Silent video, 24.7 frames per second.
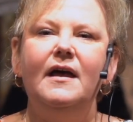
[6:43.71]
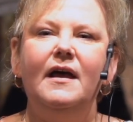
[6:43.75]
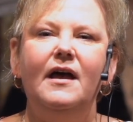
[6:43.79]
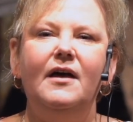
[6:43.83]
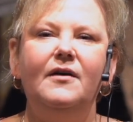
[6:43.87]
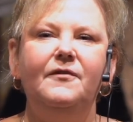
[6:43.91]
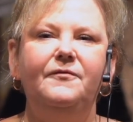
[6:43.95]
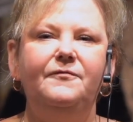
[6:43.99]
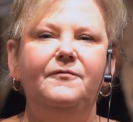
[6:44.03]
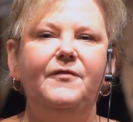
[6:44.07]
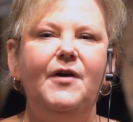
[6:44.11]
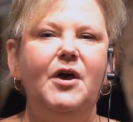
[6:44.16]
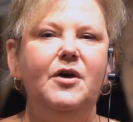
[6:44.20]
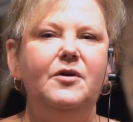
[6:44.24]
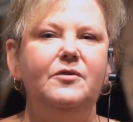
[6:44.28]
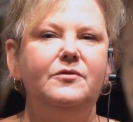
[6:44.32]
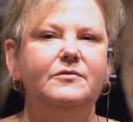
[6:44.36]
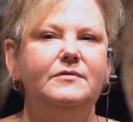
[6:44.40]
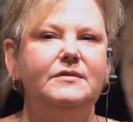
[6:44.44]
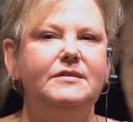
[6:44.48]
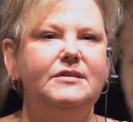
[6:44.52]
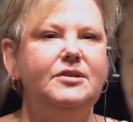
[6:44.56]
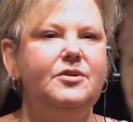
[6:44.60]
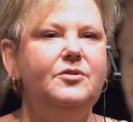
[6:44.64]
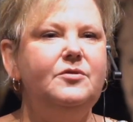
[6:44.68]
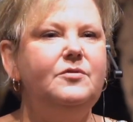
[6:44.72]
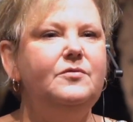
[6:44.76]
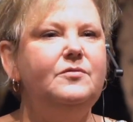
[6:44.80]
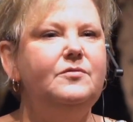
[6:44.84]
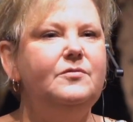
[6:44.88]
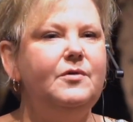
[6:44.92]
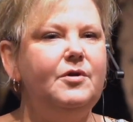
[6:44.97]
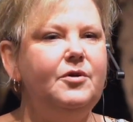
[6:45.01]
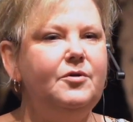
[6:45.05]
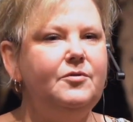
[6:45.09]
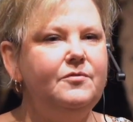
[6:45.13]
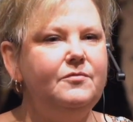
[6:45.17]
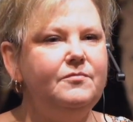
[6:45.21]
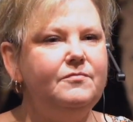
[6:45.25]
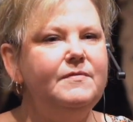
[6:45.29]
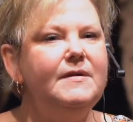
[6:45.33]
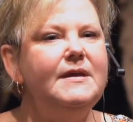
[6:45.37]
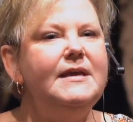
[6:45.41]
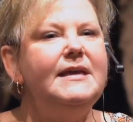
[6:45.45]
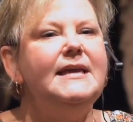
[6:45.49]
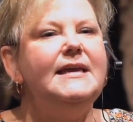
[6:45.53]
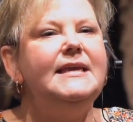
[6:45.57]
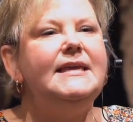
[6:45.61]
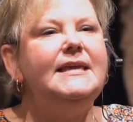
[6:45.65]
of folks who who
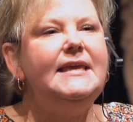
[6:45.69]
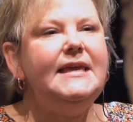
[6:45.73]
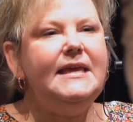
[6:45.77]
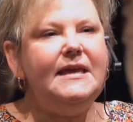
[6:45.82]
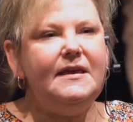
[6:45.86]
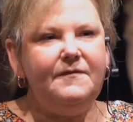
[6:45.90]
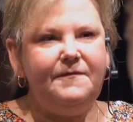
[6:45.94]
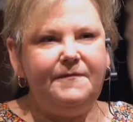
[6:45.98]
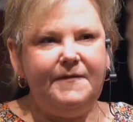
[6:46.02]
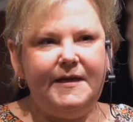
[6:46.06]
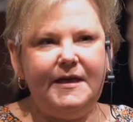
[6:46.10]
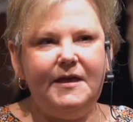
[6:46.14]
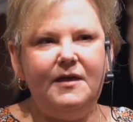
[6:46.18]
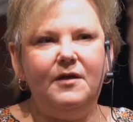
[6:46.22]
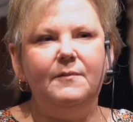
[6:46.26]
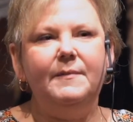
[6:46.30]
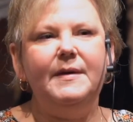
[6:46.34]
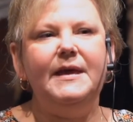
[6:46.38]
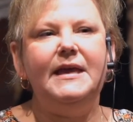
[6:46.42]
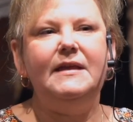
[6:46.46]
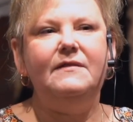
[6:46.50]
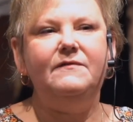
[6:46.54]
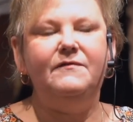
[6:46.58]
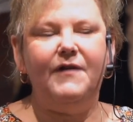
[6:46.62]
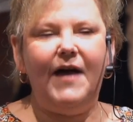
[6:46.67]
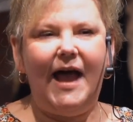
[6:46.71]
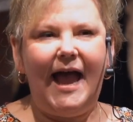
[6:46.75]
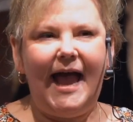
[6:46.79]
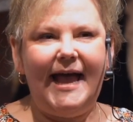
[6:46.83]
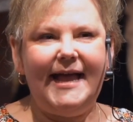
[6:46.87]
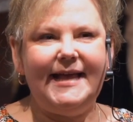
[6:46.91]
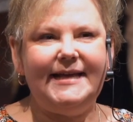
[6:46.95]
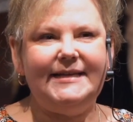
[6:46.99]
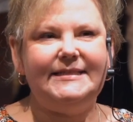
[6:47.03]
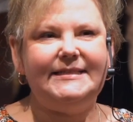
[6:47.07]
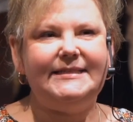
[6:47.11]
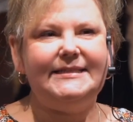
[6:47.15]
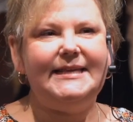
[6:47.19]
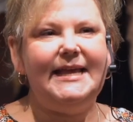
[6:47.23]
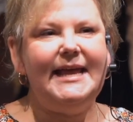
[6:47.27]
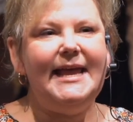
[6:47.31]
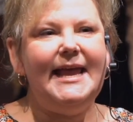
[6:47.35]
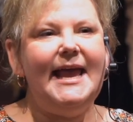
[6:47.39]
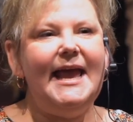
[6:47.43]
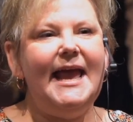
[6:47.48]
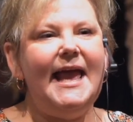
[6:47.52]
give him advice